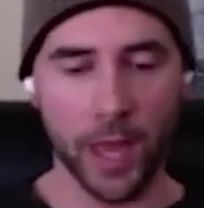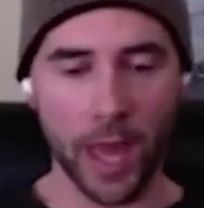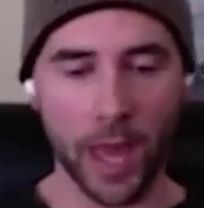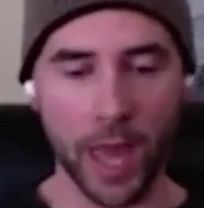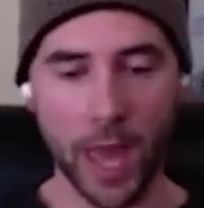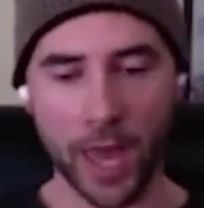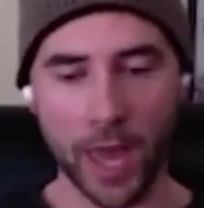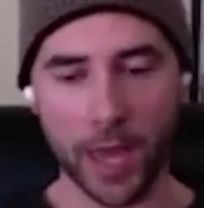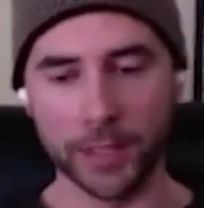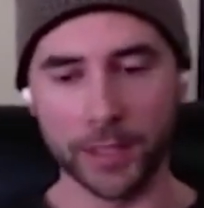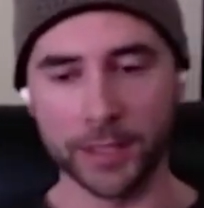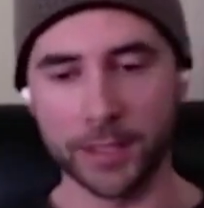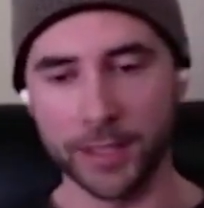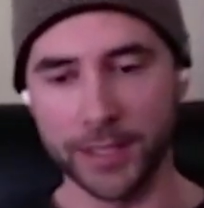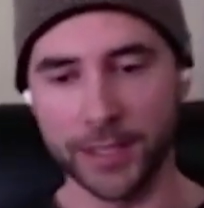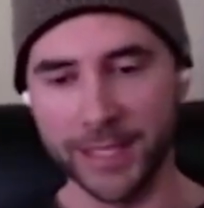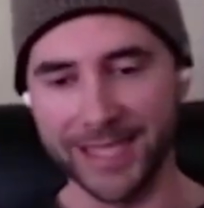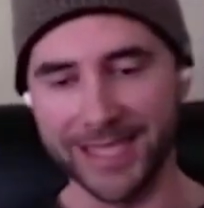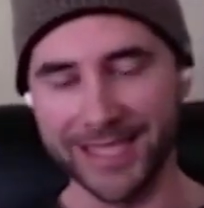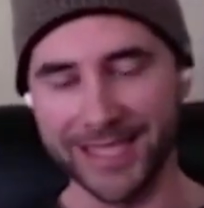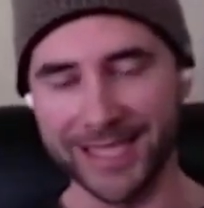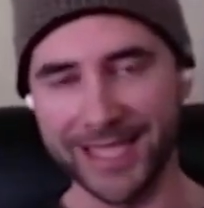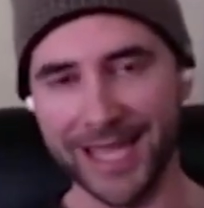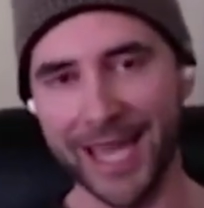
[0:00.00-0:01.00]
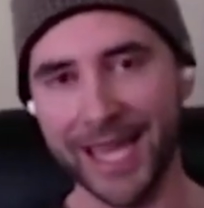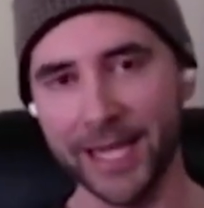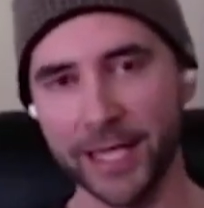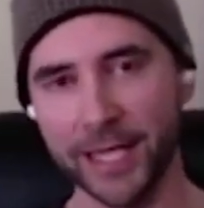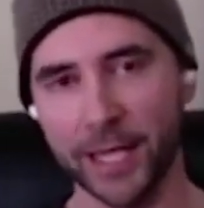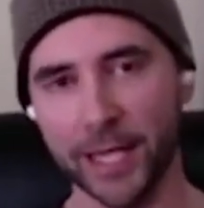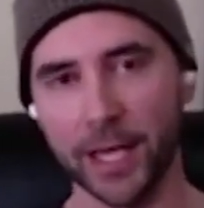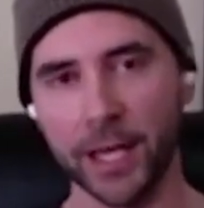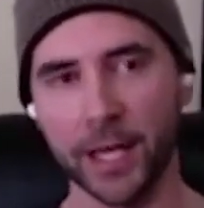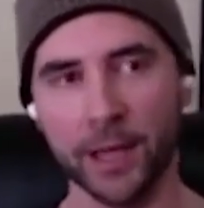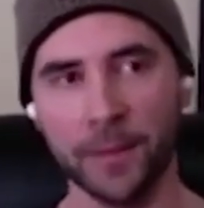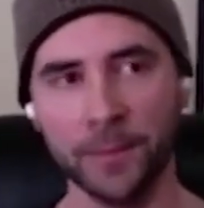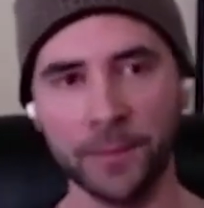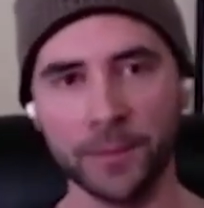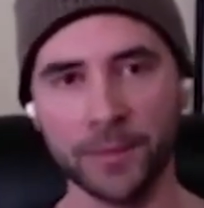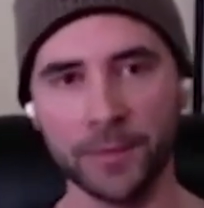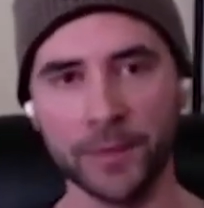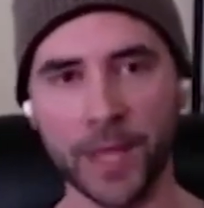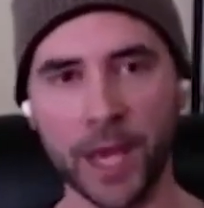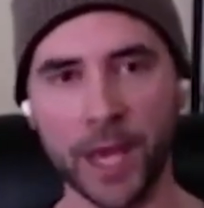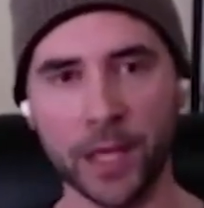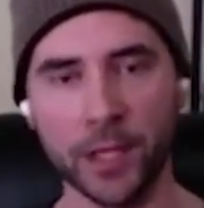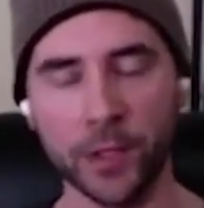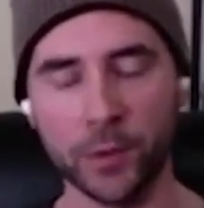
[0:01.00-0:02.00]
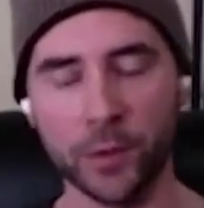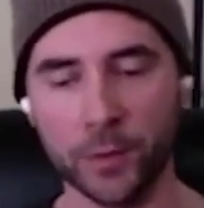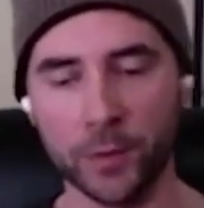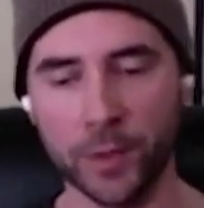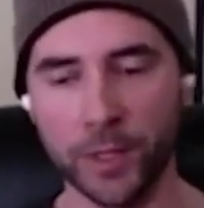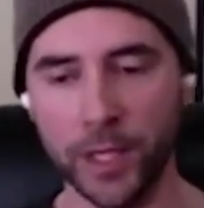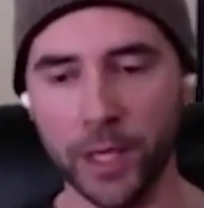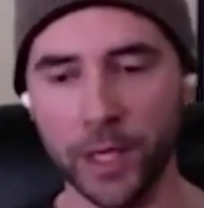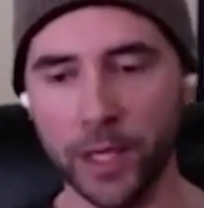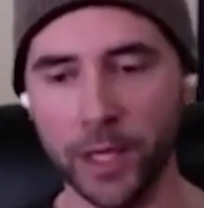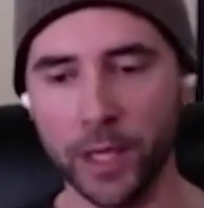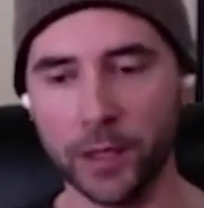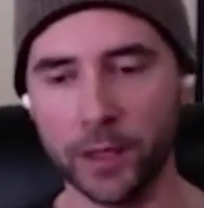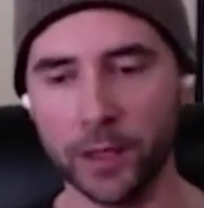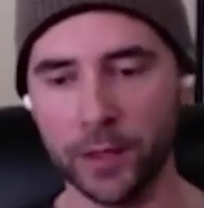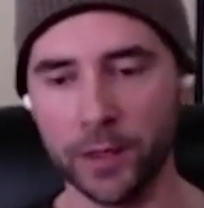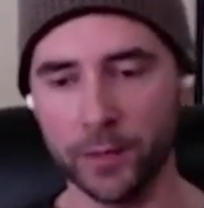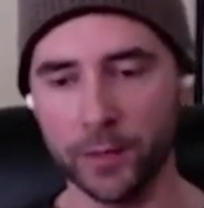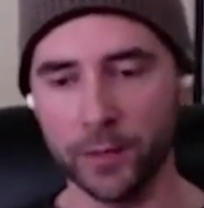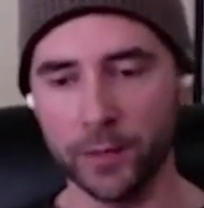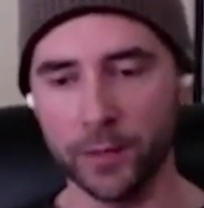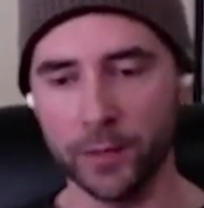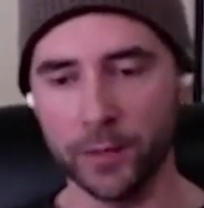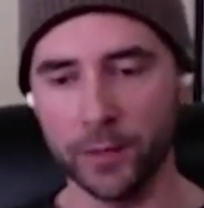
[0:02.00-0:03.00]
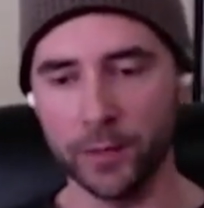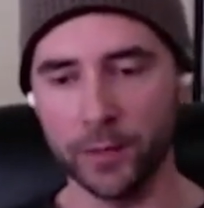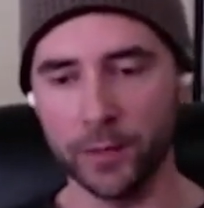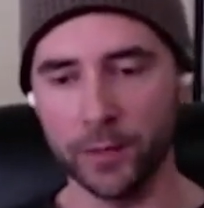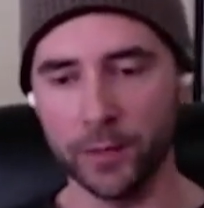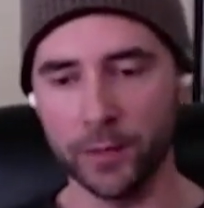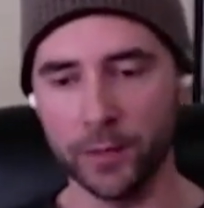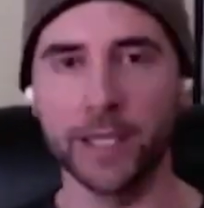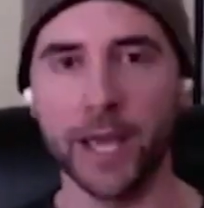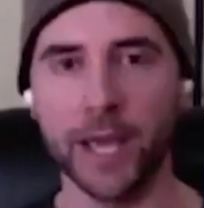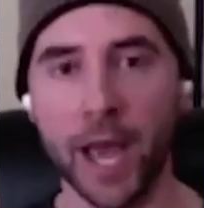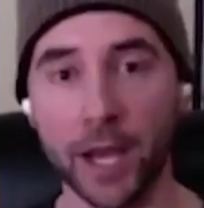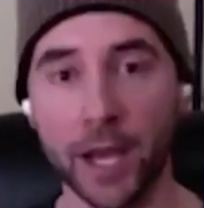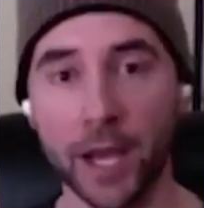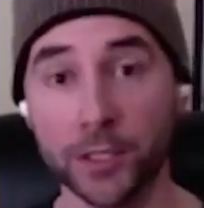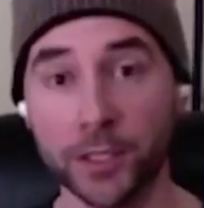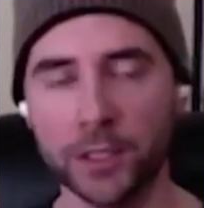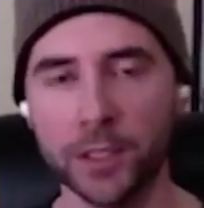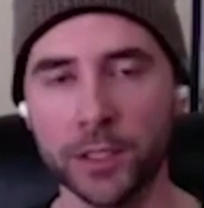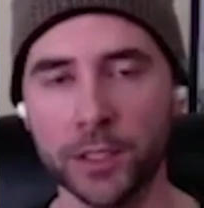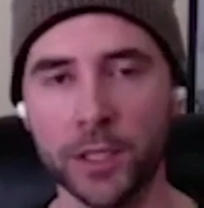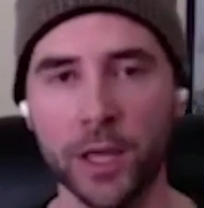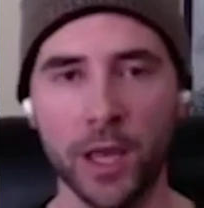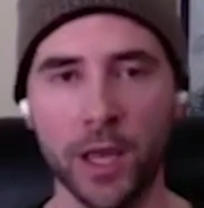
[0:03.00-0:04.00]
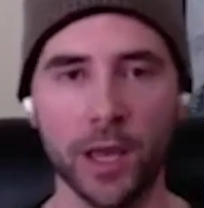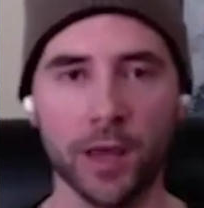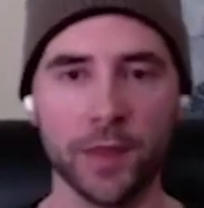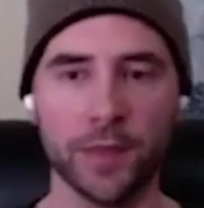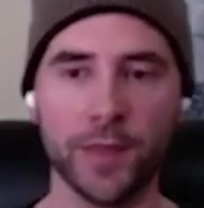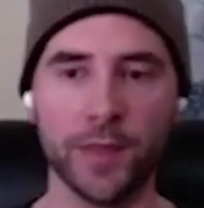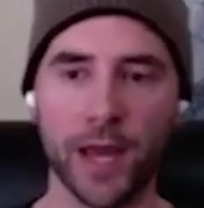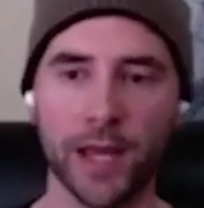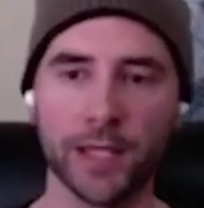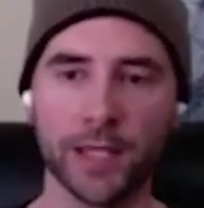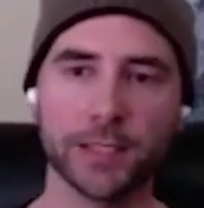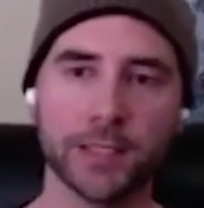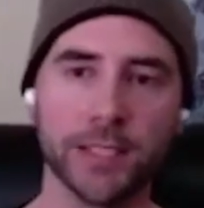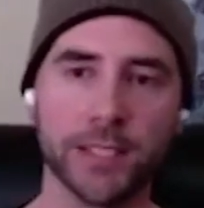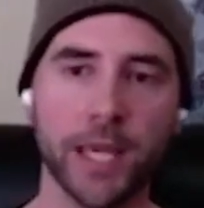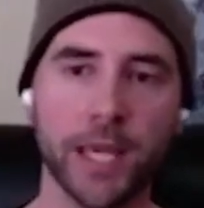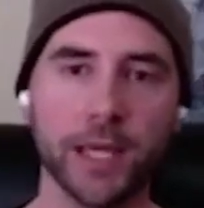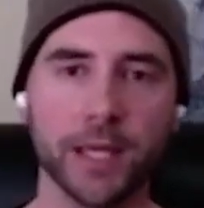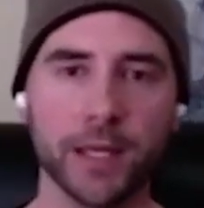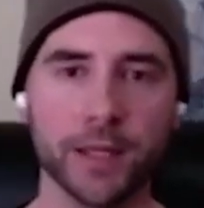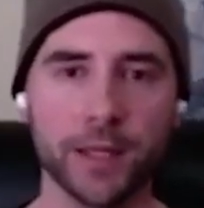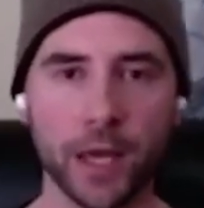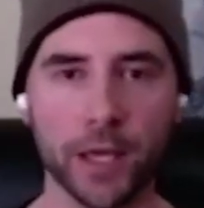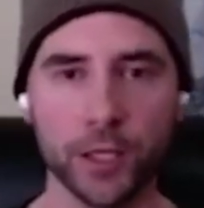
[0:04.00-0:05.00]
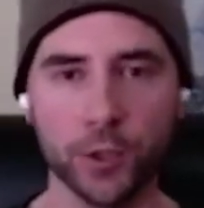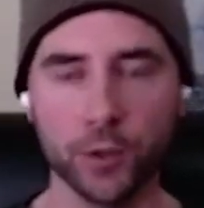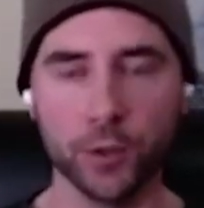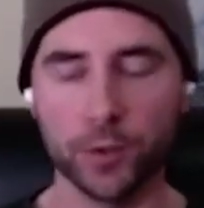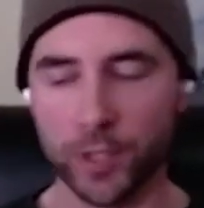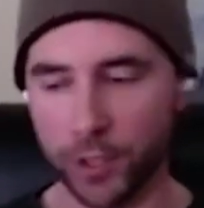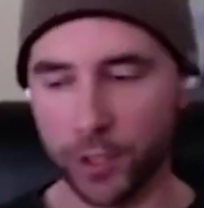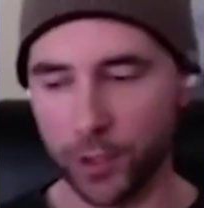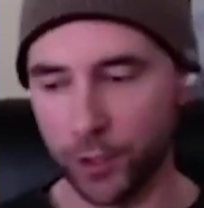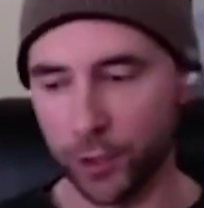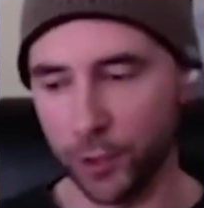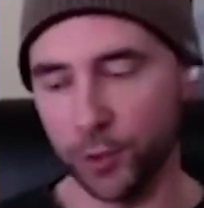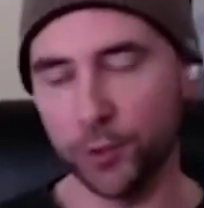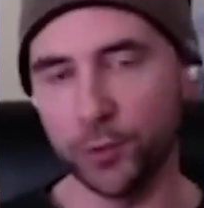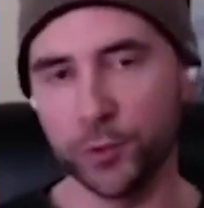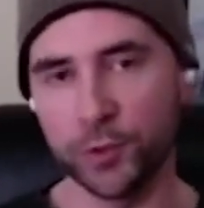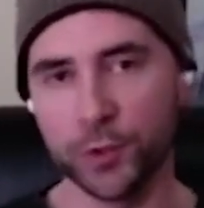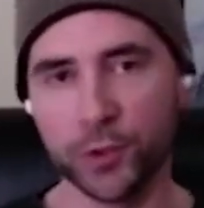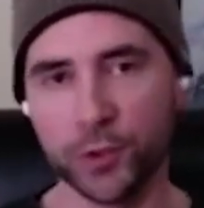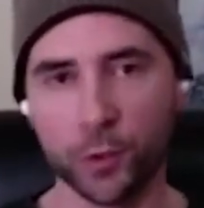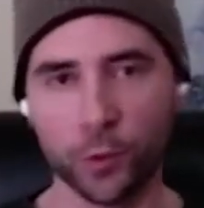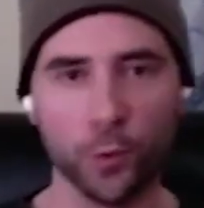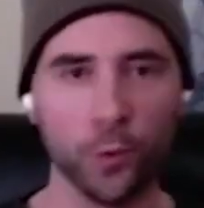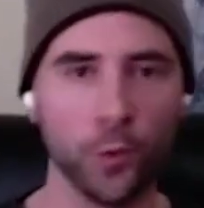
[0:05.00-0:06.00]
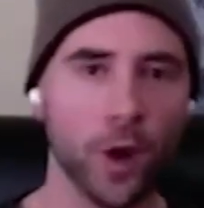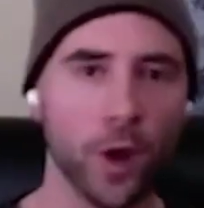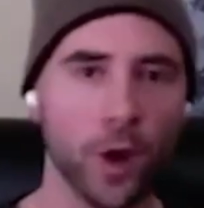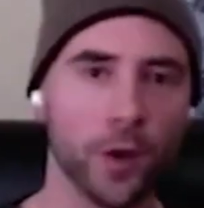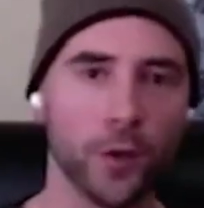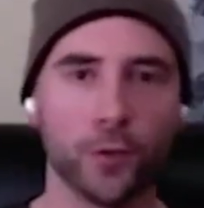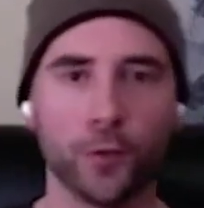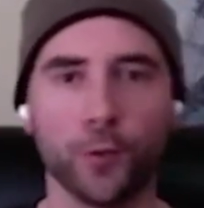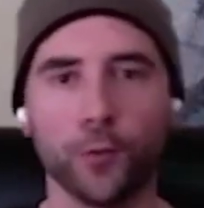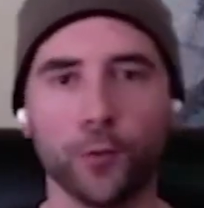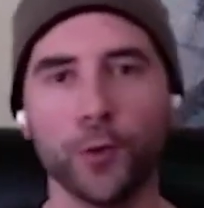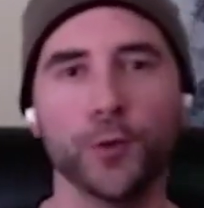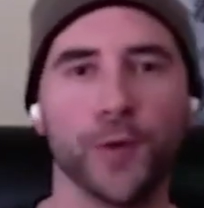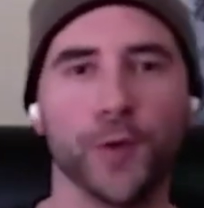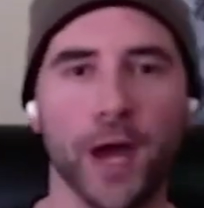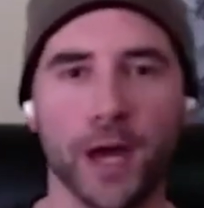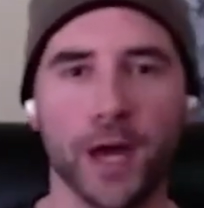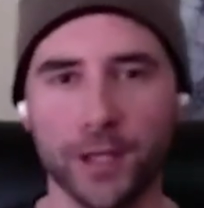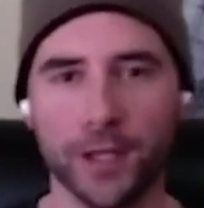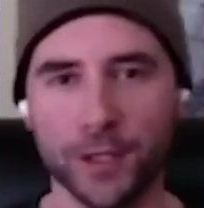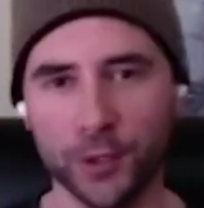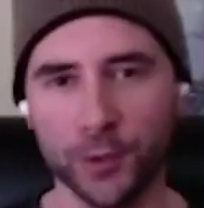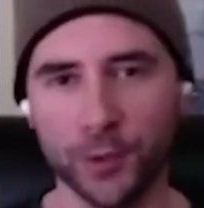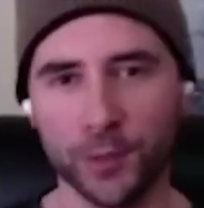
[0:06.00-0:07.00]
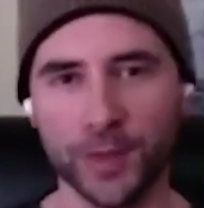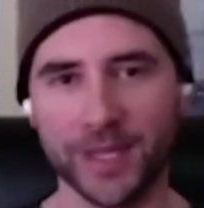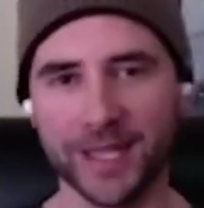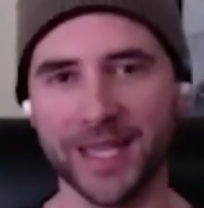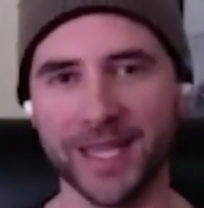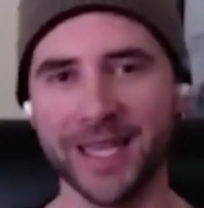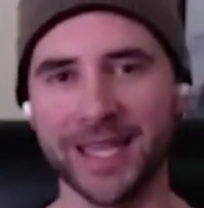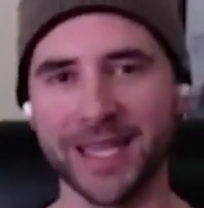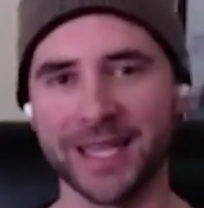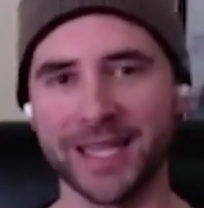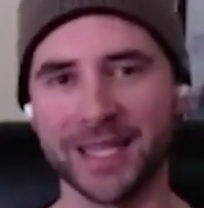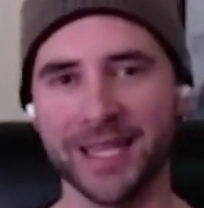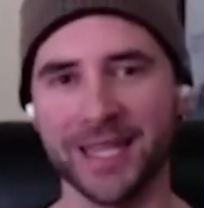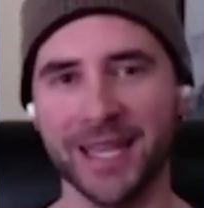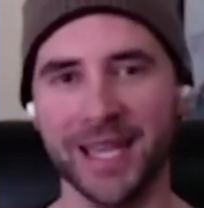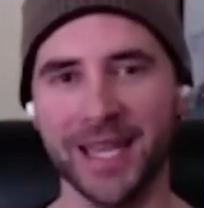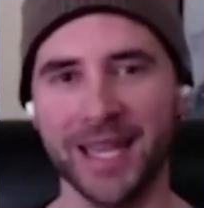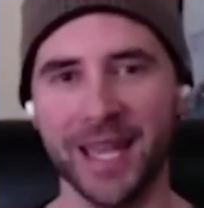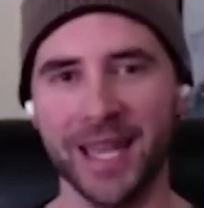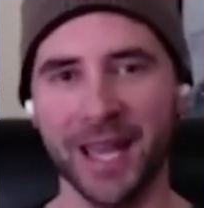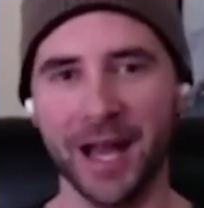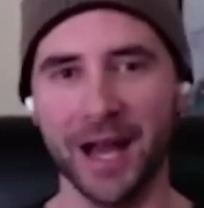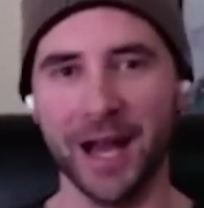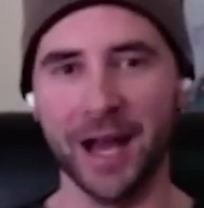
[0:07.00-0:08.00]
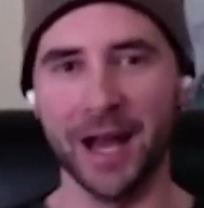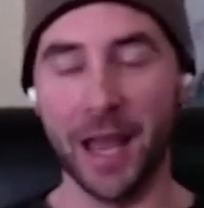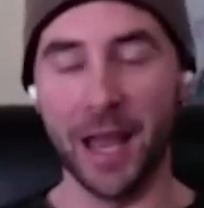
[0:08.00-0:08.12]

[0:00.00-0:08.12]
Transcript: And the data that you get from taking action, that's data that you can use to run through that loop again. Uh, yeah.